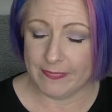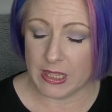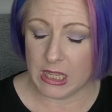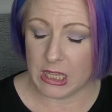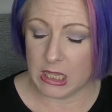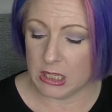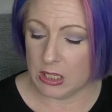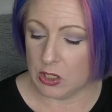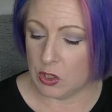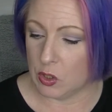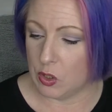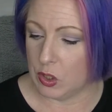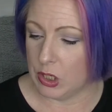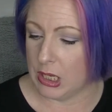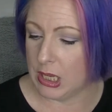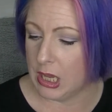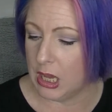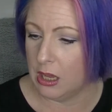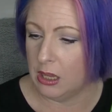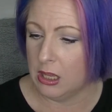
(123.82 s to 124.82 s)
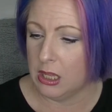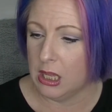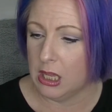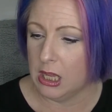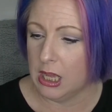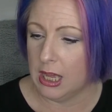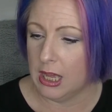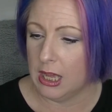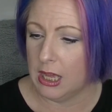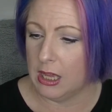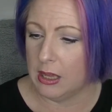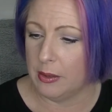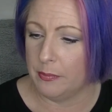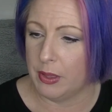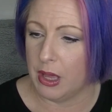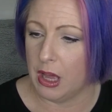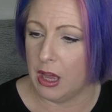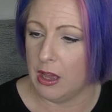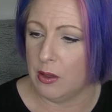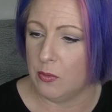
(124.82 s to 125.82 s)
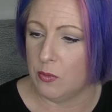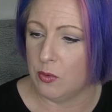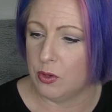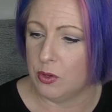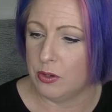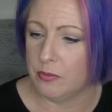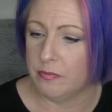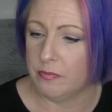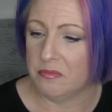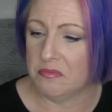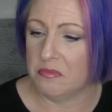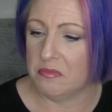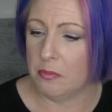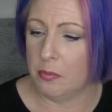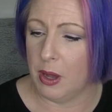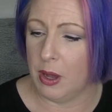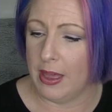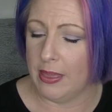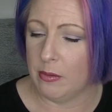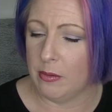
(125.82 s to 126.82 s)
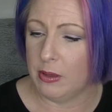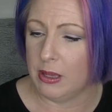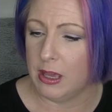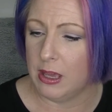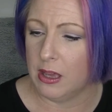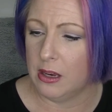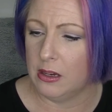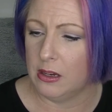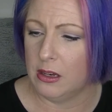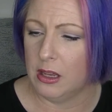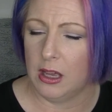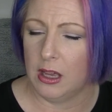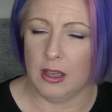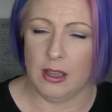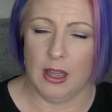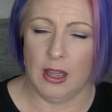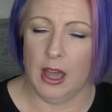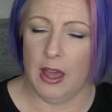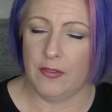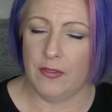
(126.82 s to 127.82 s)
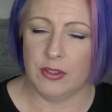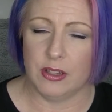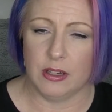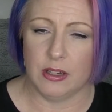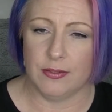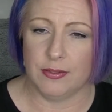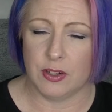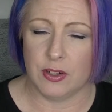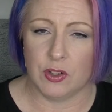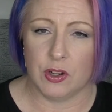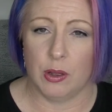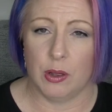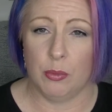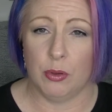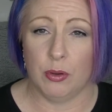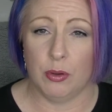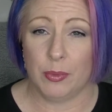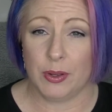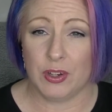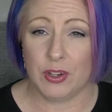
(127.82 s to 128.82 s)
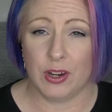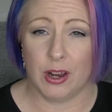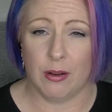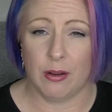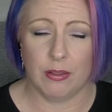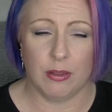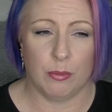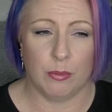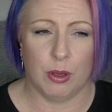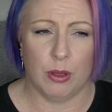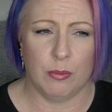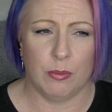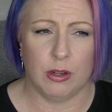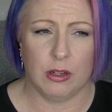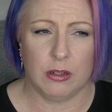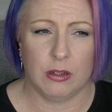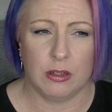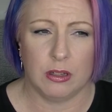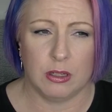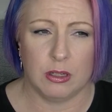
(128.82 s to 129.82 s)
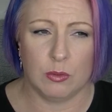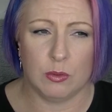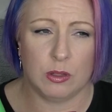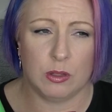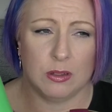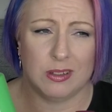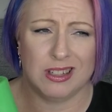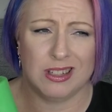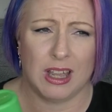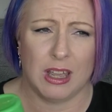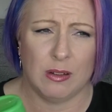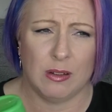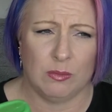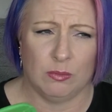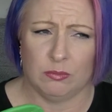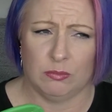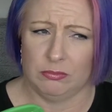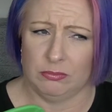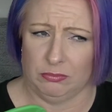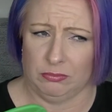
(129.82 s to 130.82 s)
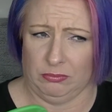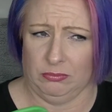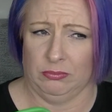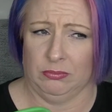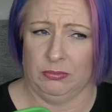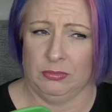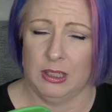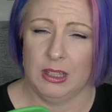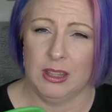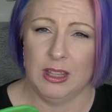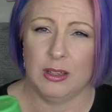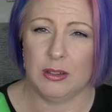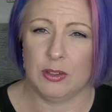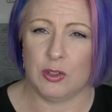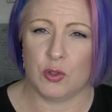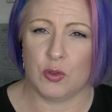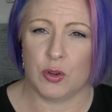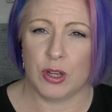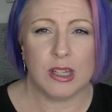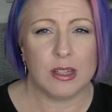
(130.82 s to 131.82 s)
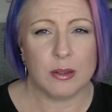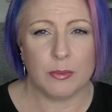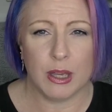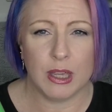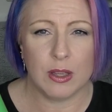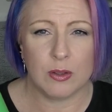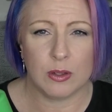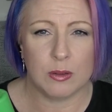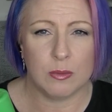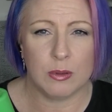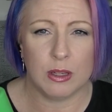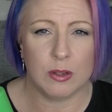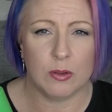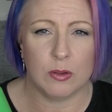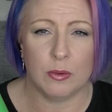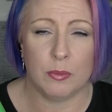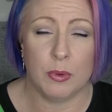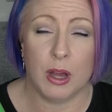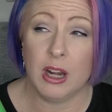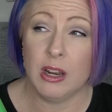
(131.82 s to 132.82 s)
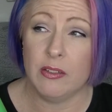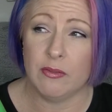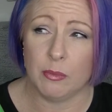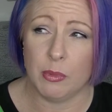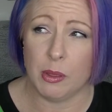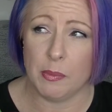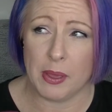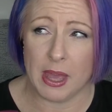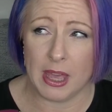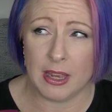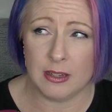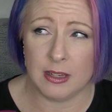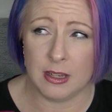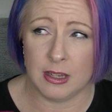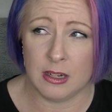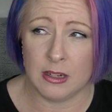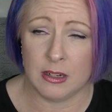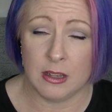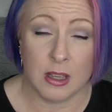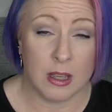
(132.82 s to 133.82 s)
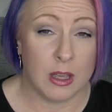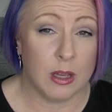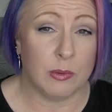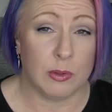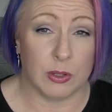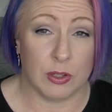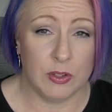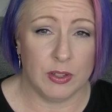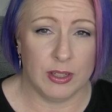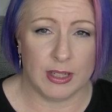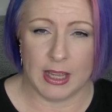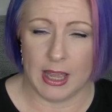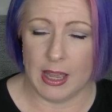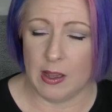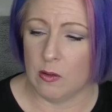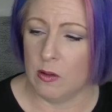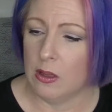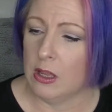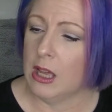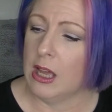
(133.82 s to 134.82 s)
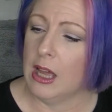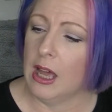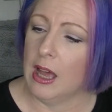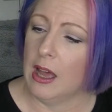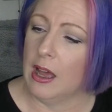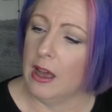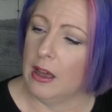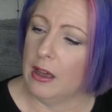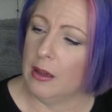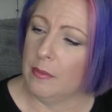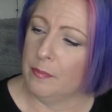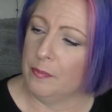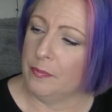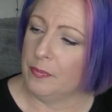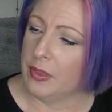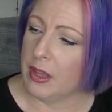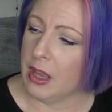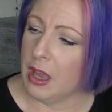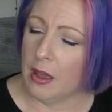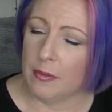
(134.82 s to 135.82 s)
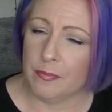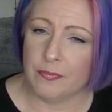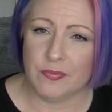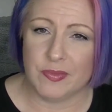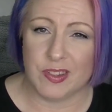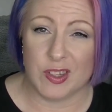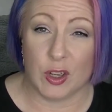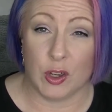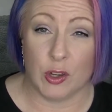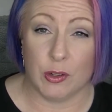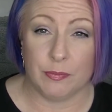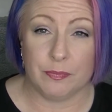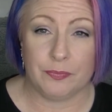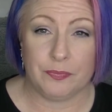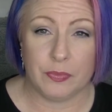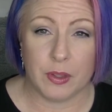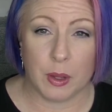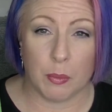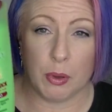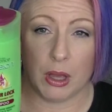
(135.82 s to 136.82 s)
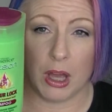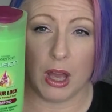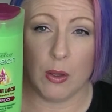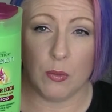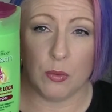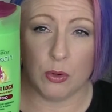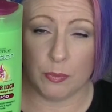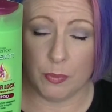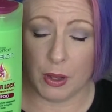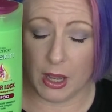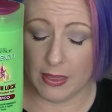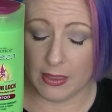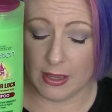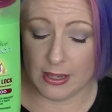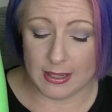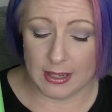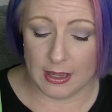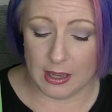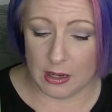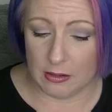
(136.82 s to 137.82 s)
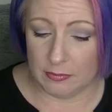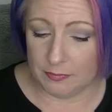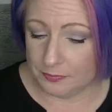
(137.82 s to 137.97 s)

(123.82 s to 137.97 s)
So, yeah, I would buy them again. I have a different shampoo in my shower at the moment because it was on sale. I think it's Tresemme or something. It might even be Pantene. It was on sale. But I would buy these again.